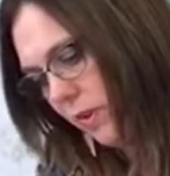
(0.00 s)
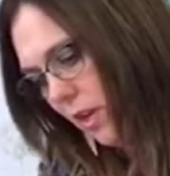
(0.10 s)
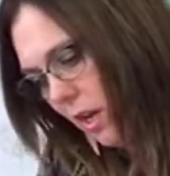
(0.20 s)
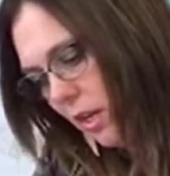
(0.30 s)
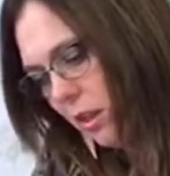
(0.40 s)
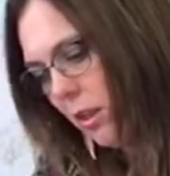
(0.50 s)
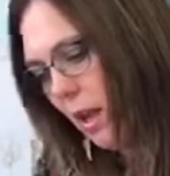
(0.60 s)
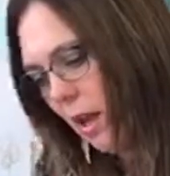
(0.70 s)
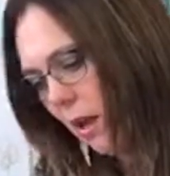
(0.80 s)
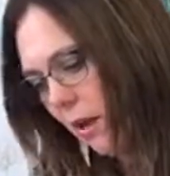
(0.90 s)
And I
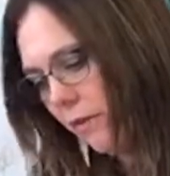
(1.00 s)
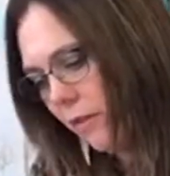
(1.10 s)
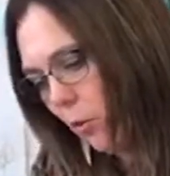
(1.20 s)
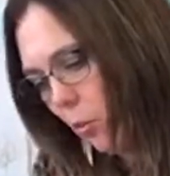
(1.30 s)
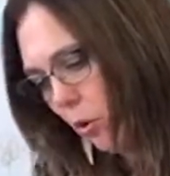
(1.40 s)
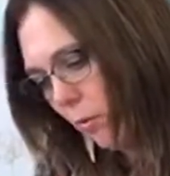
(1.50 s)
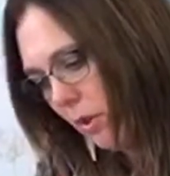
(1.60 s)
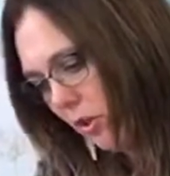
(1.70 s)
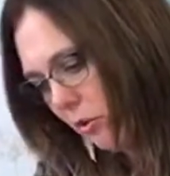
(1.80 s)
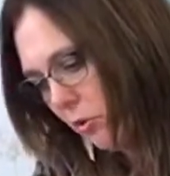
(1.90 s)
love the warm
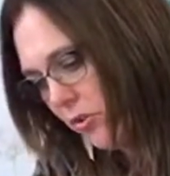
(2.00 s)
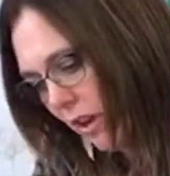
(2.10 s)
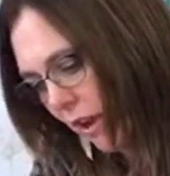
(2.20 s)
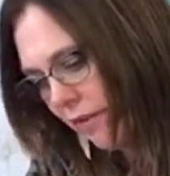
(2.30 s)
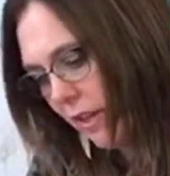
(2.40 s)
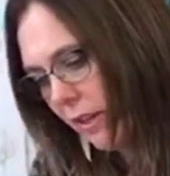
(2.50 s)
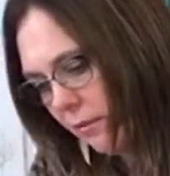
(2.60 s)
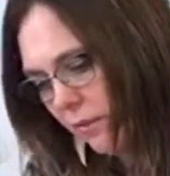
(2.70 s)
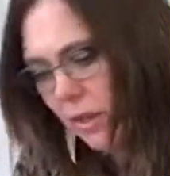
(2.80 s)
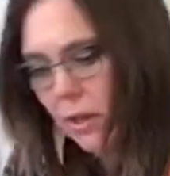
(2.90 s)
hues of it.
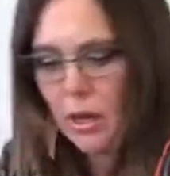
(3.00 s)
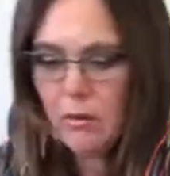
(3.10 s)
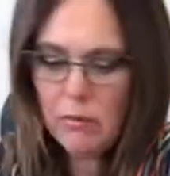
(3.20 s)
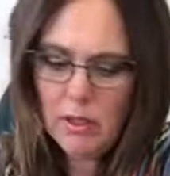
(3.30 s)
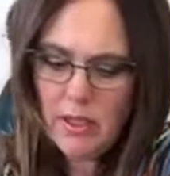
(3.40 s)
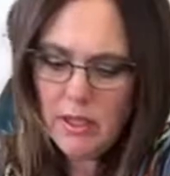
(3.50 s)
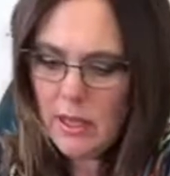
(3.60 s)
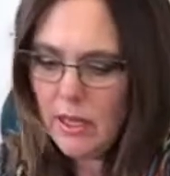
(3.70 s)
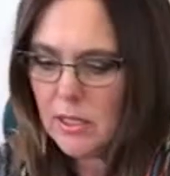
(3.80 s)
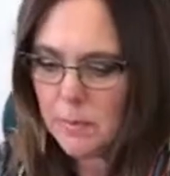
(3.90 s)
I really
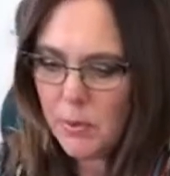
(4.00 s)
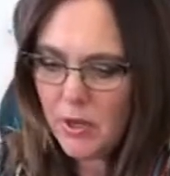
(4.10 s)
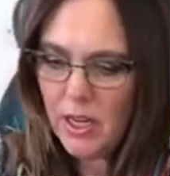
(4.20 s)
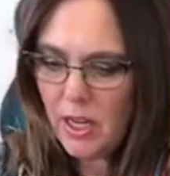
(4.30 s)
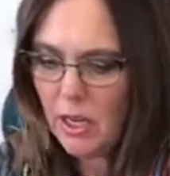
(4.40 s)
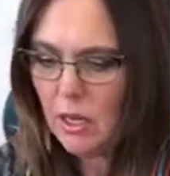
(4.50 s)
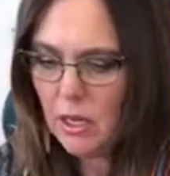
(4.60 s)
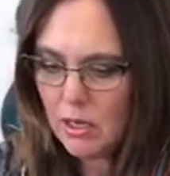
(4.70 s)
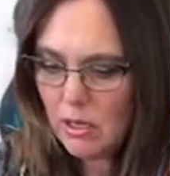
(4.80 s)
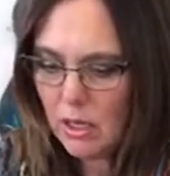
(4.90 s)
think it's pretty,
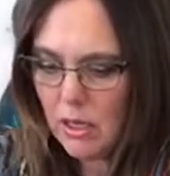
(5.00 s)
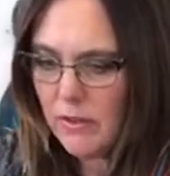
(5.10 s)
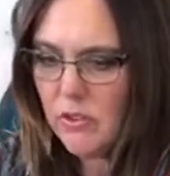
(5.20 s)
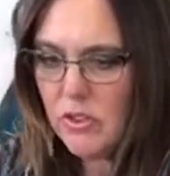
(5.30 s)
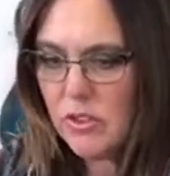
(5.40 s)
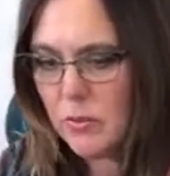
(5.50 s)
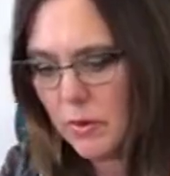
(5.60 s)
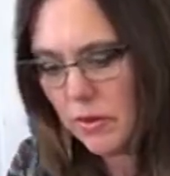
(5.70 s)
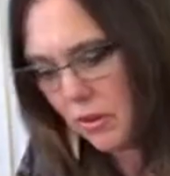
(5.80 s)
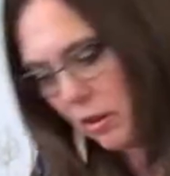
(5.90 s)
even just
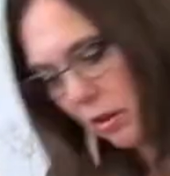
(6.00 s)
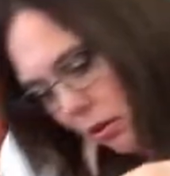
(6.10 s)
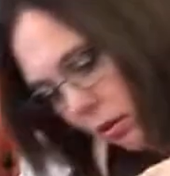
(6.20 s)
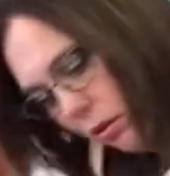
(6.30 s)
with the